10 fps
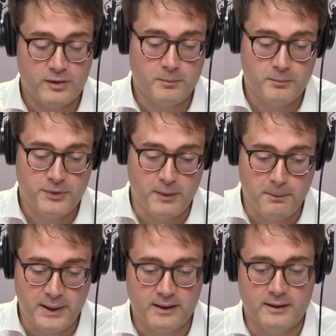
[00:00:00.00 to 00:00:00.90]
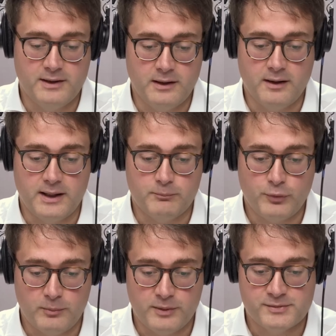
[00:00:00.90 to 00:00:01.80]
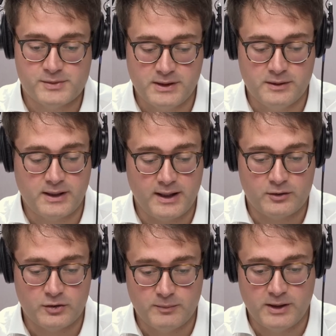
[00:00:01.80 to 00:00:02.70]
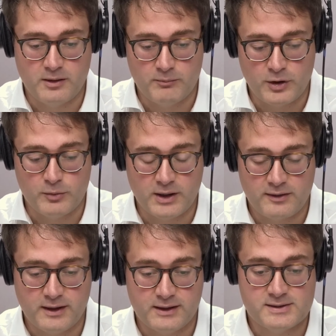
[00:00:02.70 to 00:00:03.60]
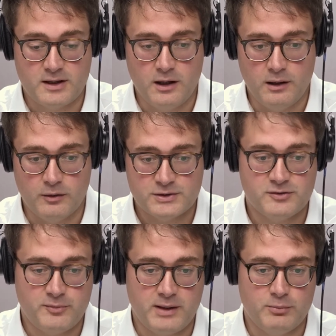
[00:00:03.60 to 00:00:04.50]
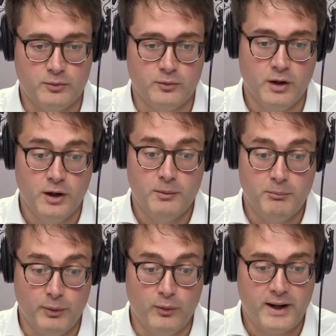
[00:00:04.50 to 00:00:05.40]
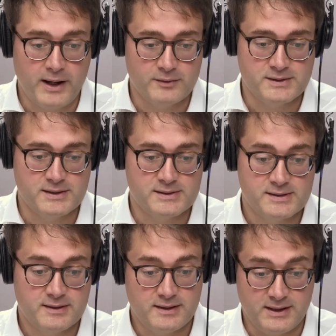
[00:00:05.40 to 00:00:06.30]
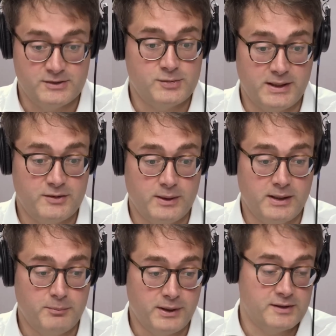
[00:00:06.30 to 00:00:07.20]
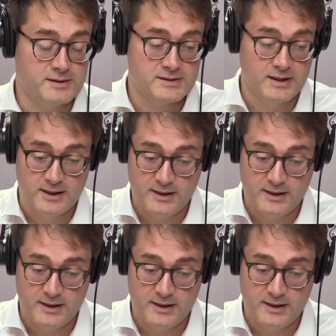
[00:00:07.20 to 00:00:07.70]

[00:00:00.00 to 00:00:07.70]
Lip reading: of the big underlying problems of the UK economy at the moment, I think, is that a lot of people bought houses in 2020 because,